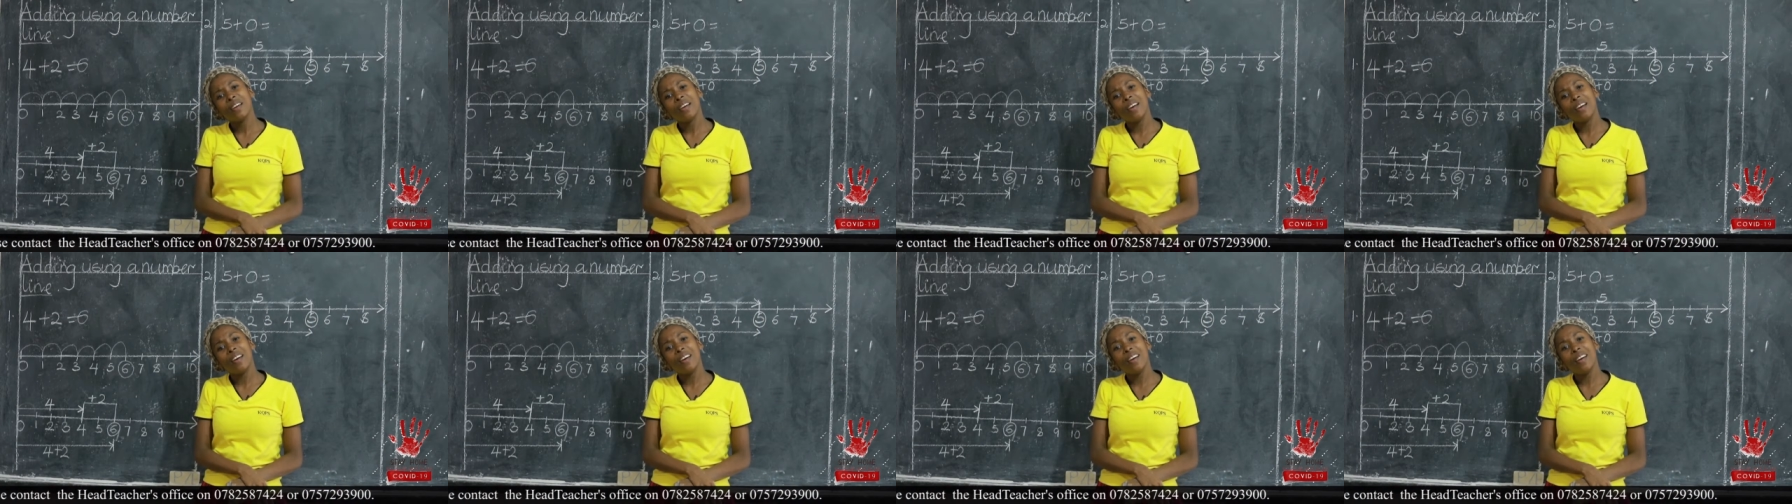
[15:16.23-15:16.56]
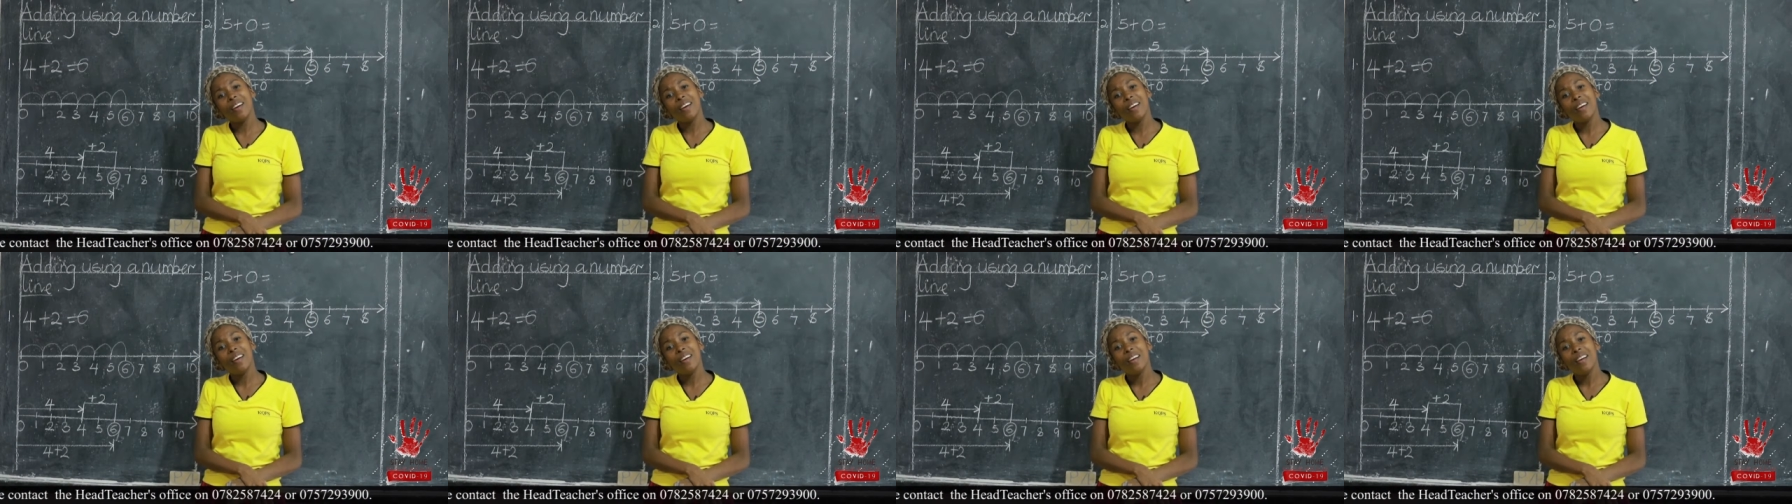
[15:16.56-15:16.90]
Huh?
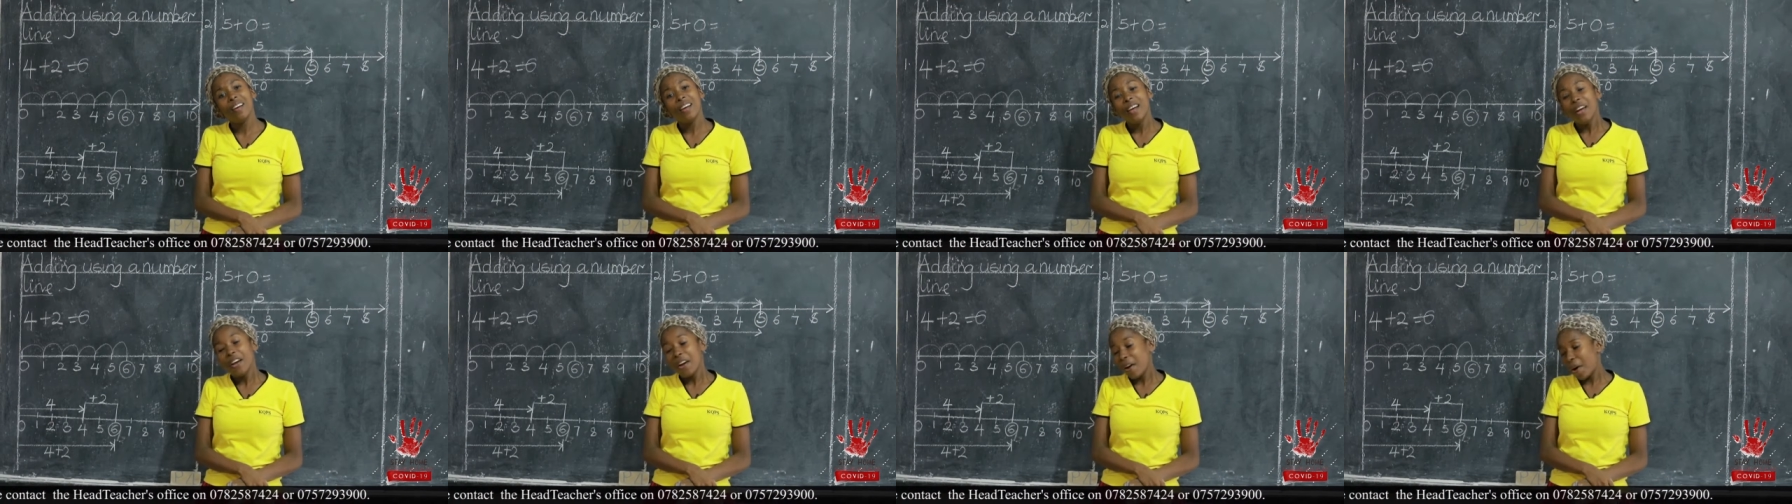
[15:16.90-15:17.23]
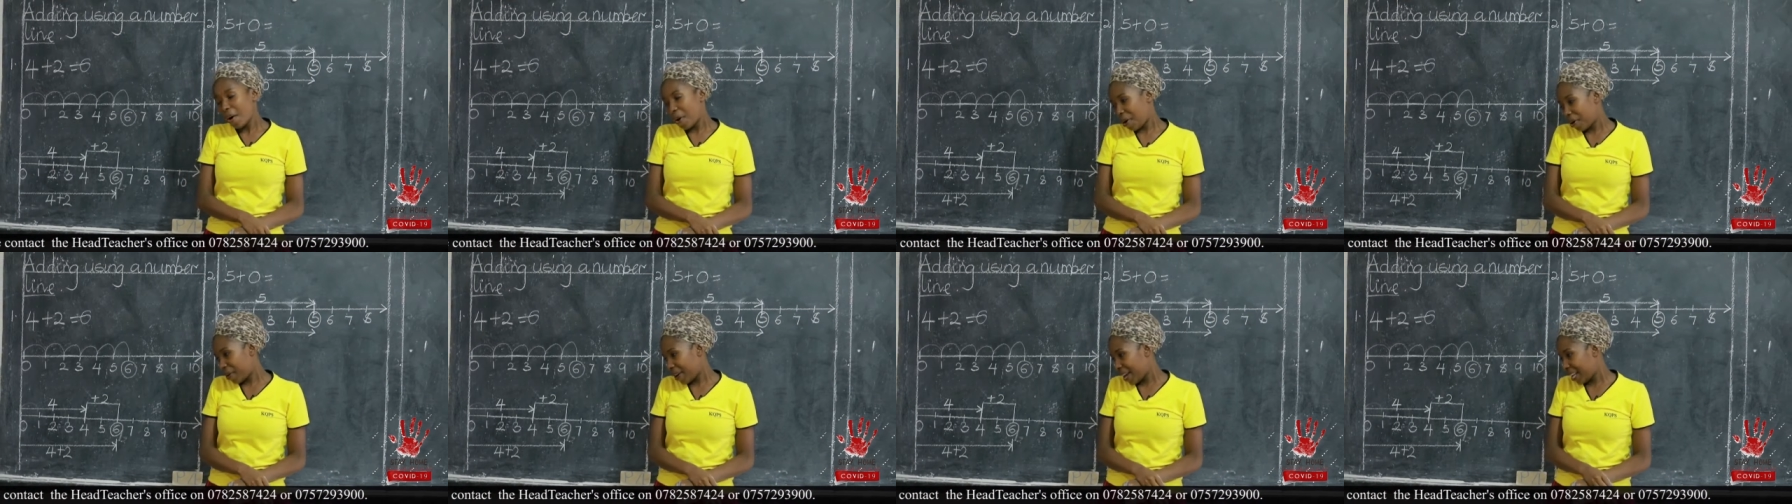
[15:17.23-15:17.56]

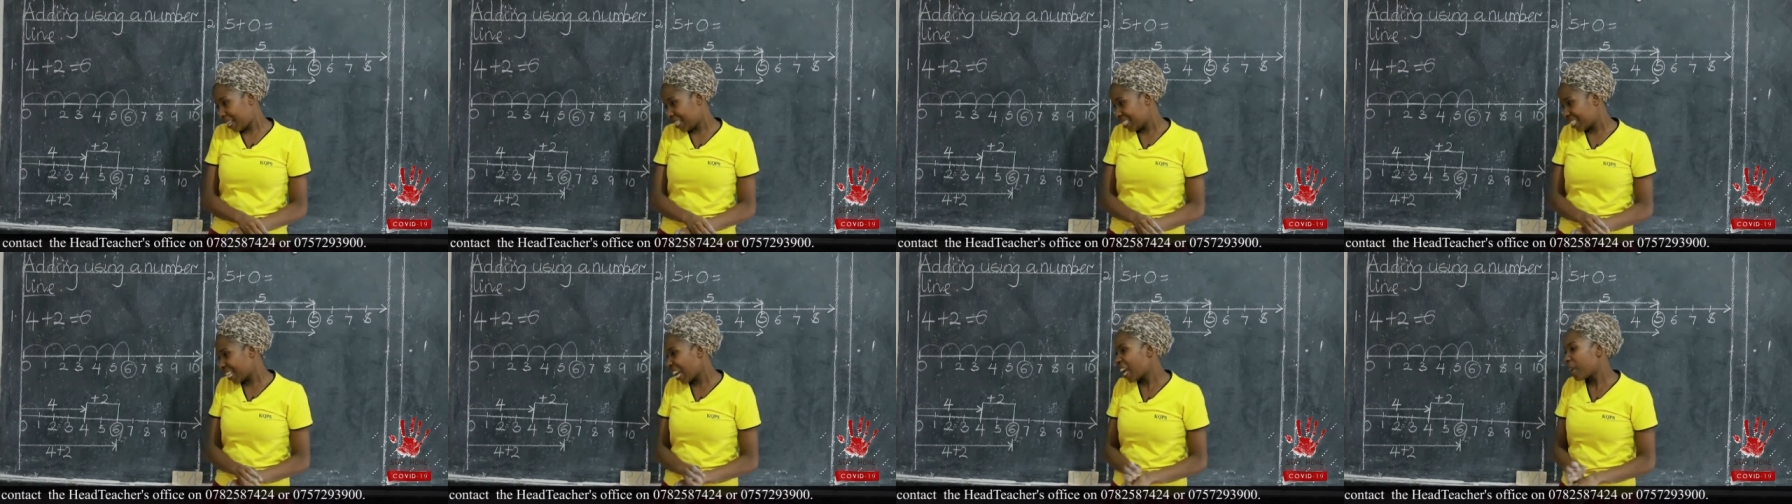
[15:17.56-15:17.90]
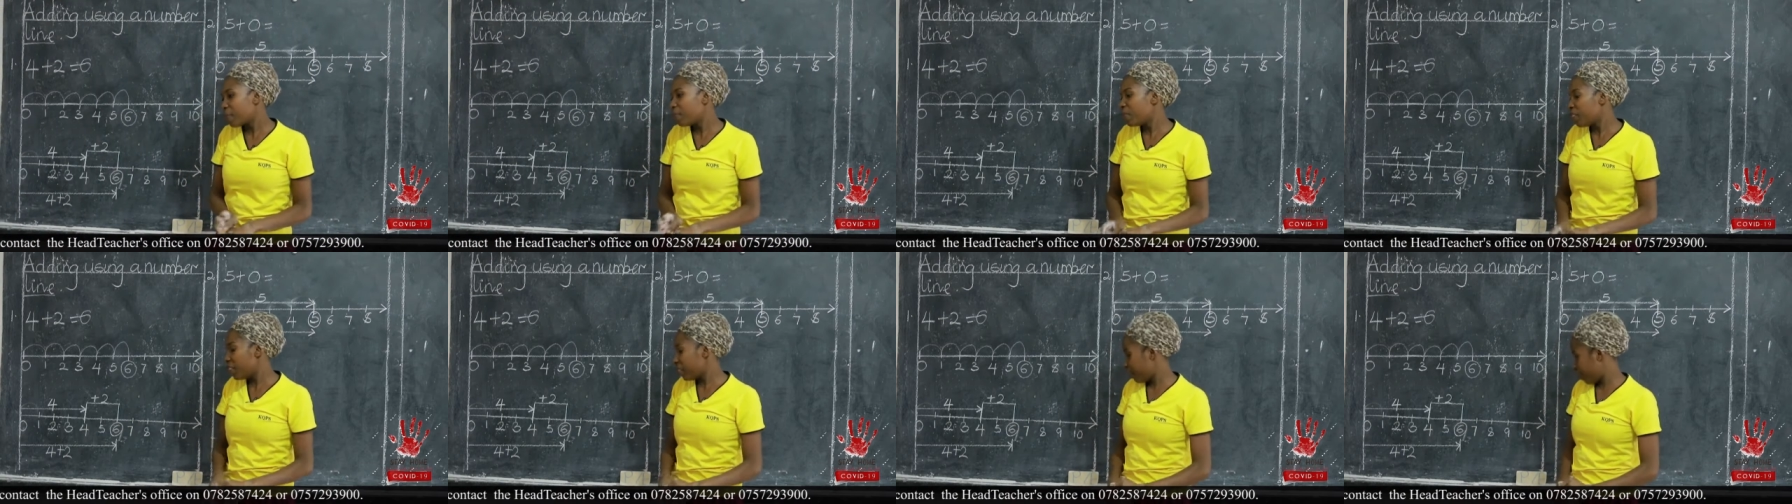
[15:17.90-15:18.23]
All right, I
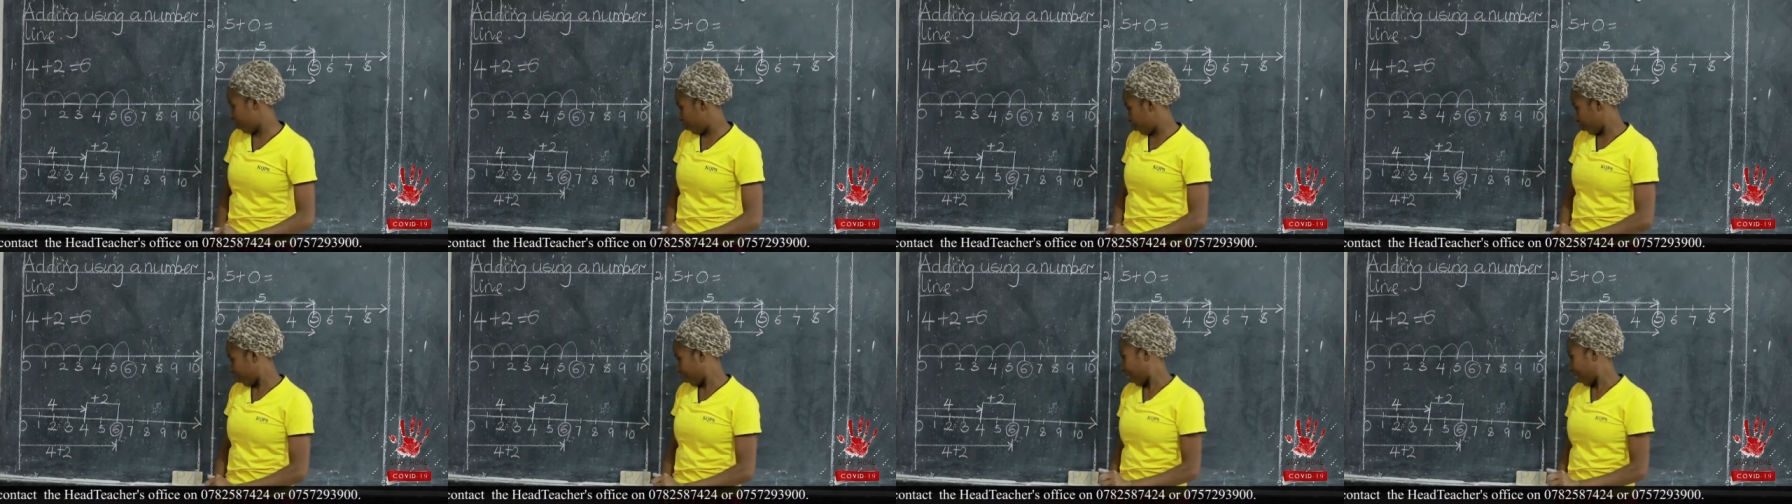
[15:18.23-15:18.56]
believe you